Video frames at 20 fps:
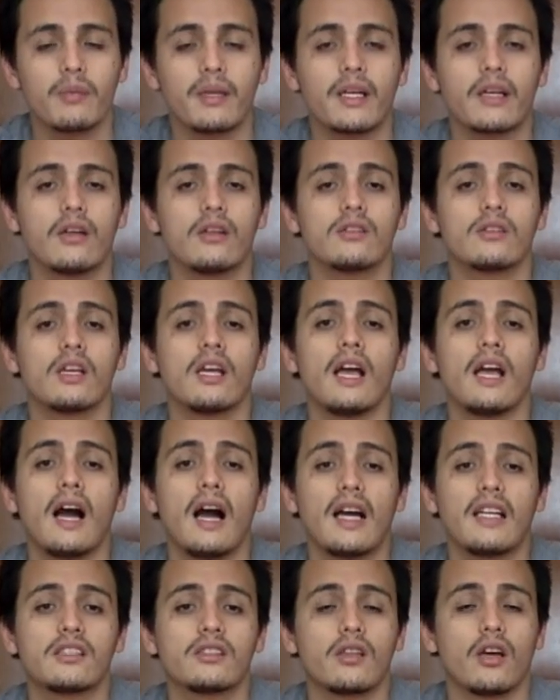because
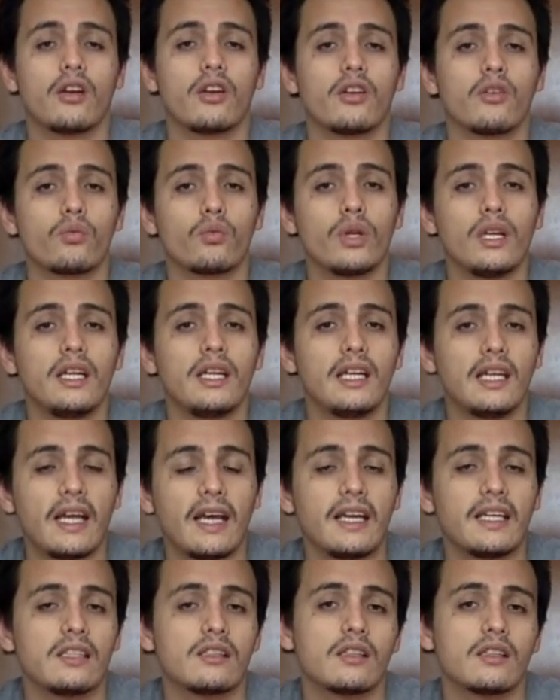I started really
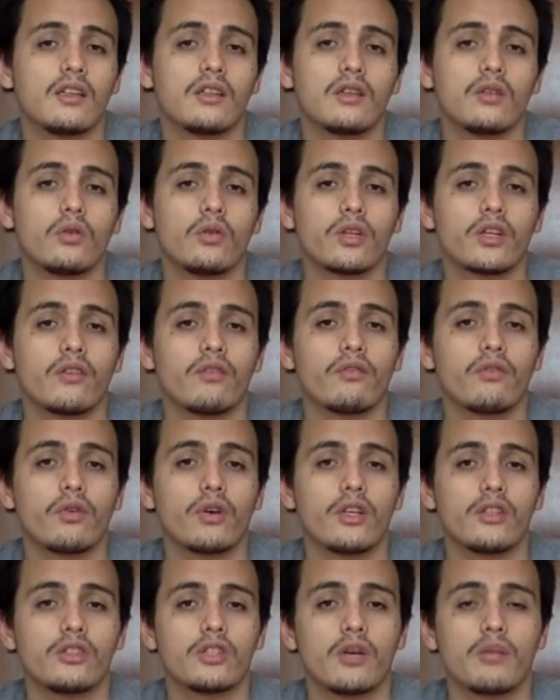late looking
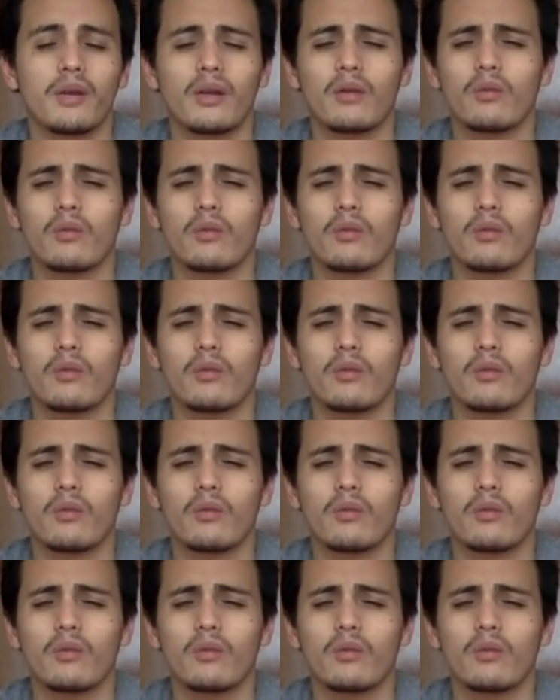for a job.